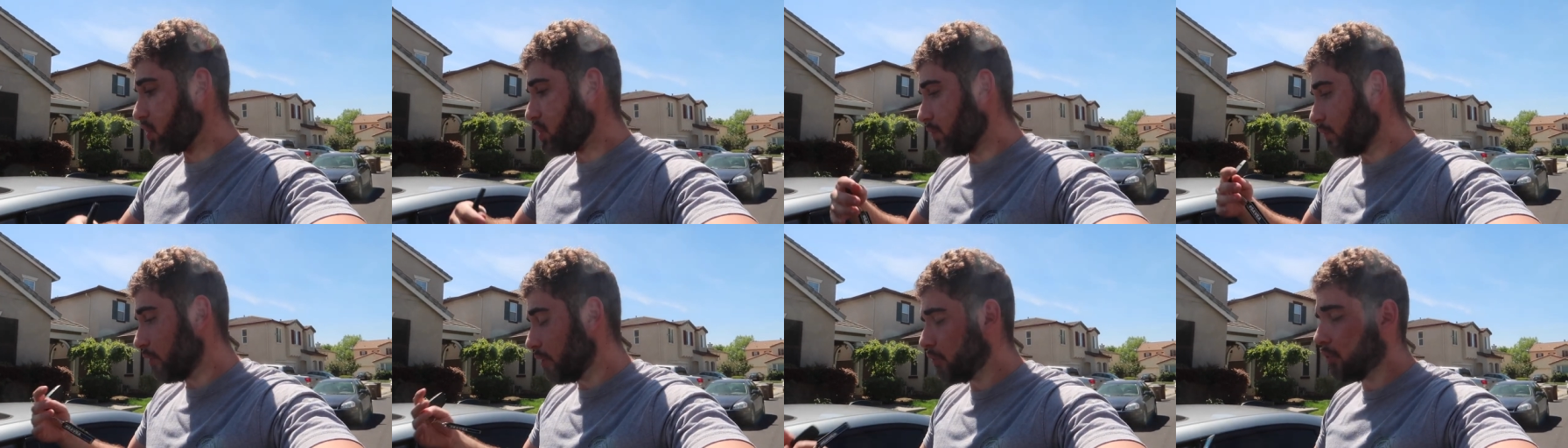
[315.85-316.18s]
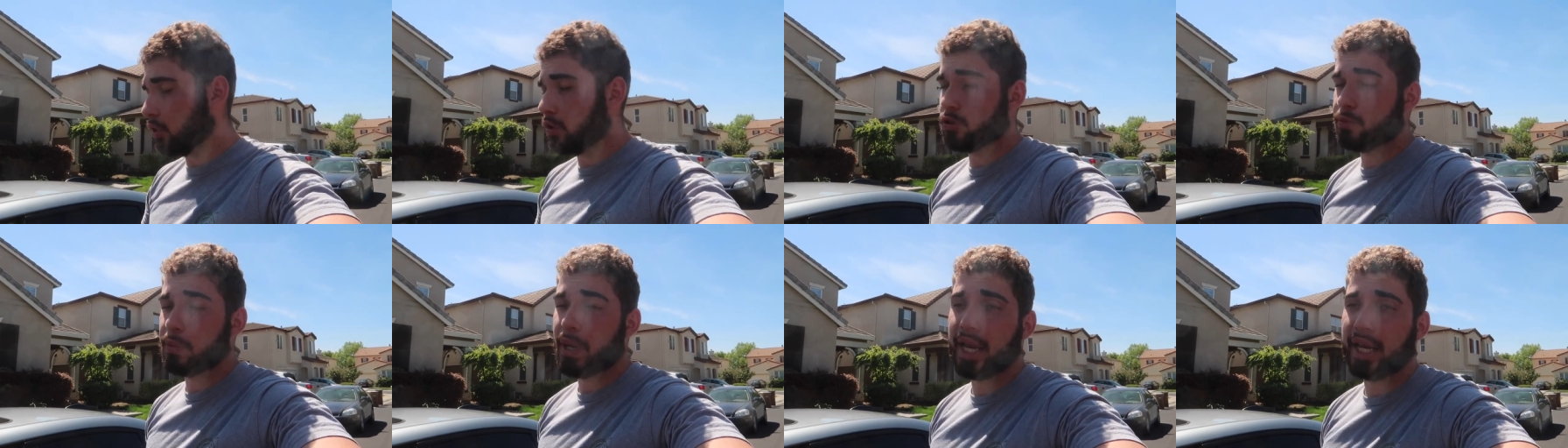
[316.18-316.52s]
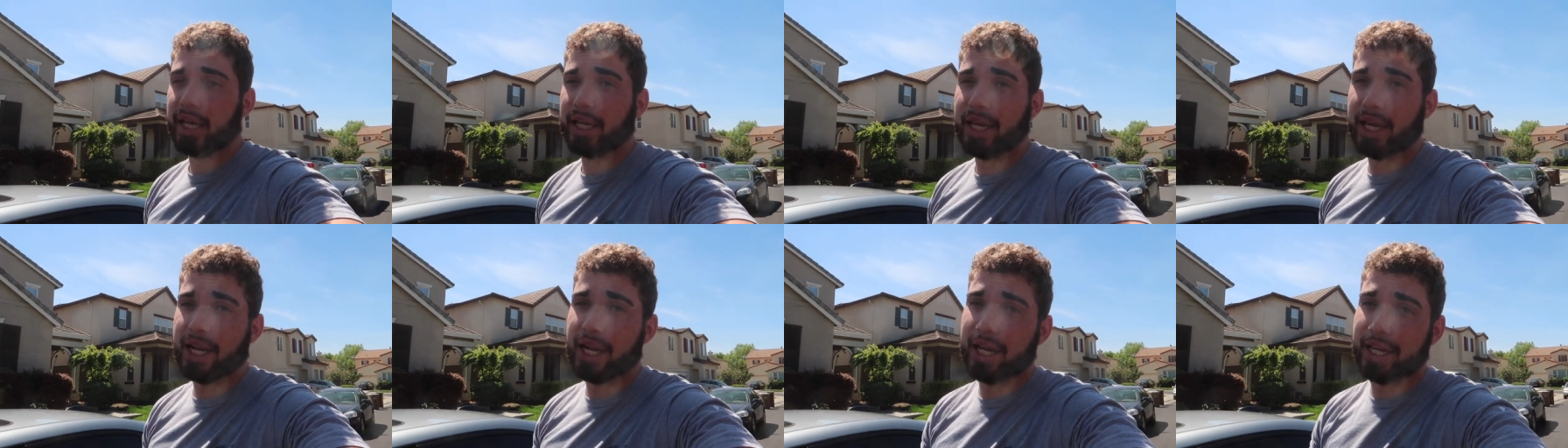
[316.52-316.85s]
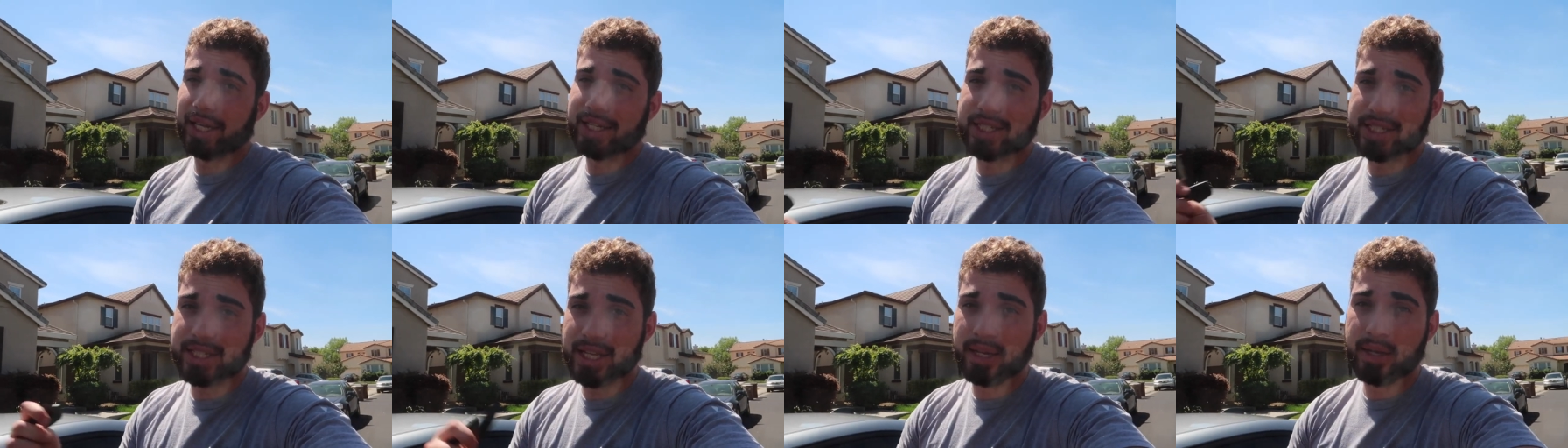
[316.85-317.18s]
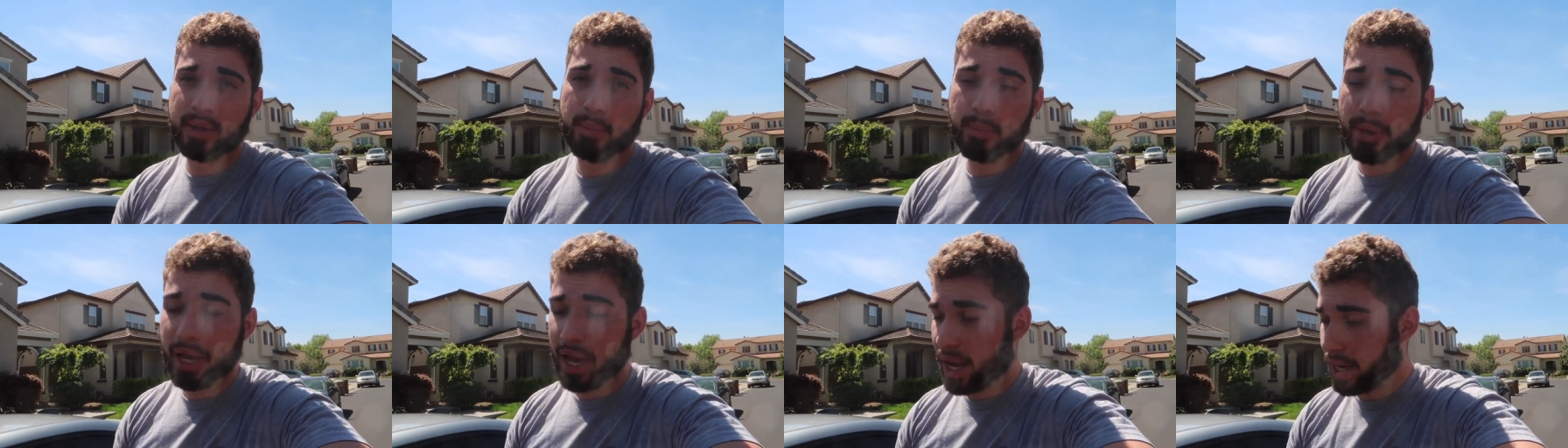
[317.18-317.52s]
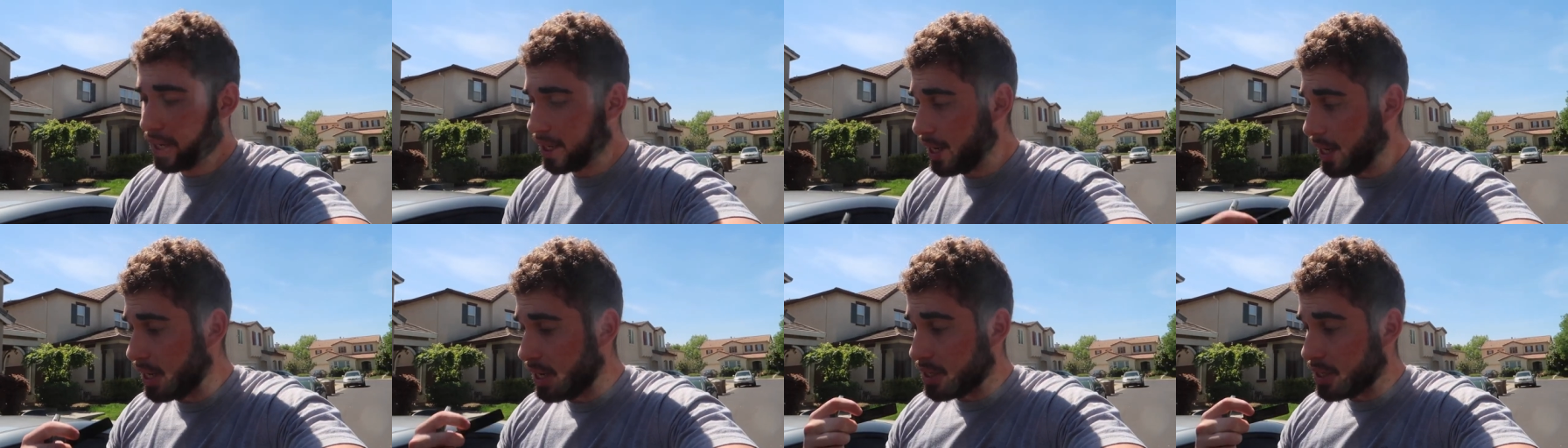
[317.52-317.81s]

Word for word: So if it ever goes bad again, and I can send it back.